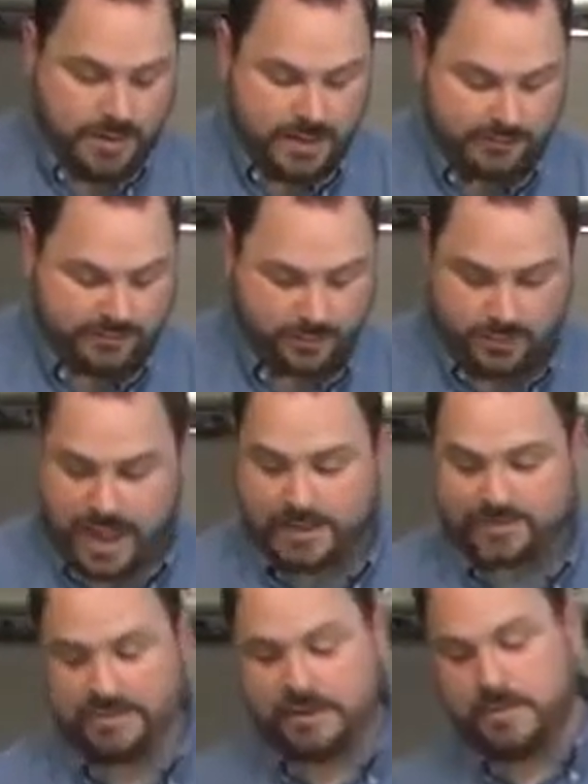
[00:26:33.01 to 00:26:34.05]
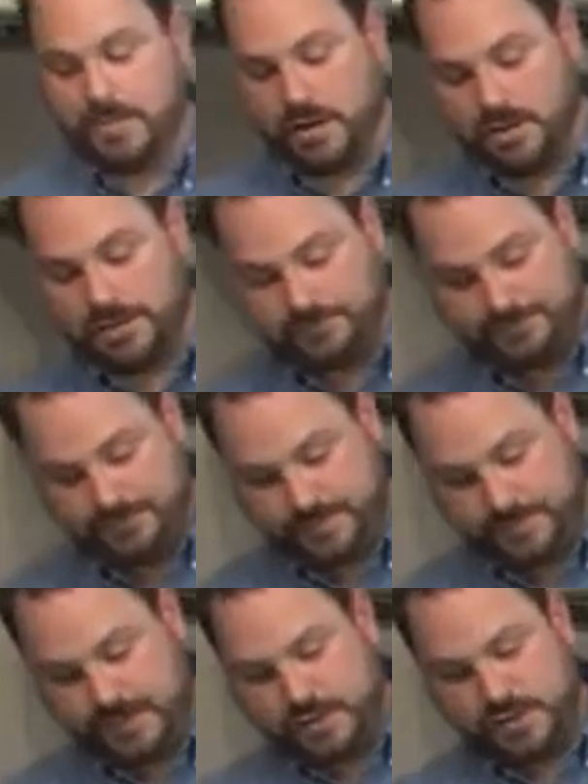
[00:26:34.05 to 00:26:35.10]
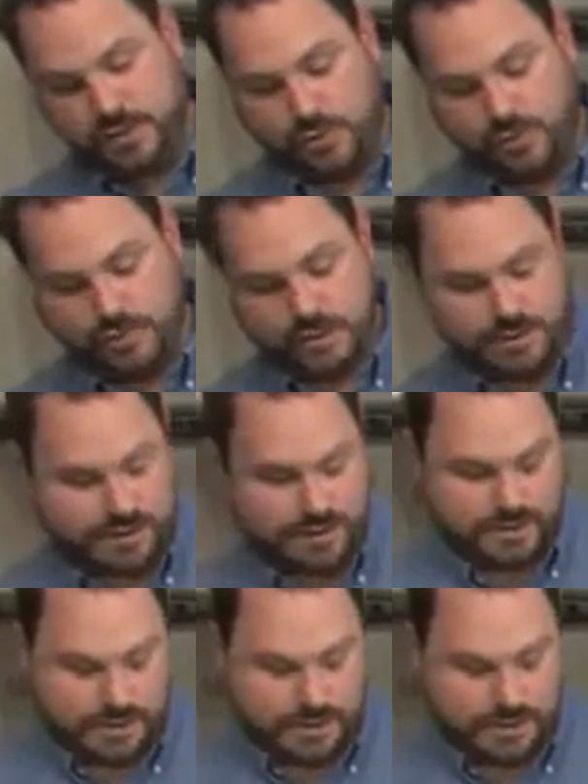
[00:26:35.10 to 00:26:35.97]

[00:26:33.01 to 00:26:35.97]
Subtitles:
Here's our last stick of butter. Going right in here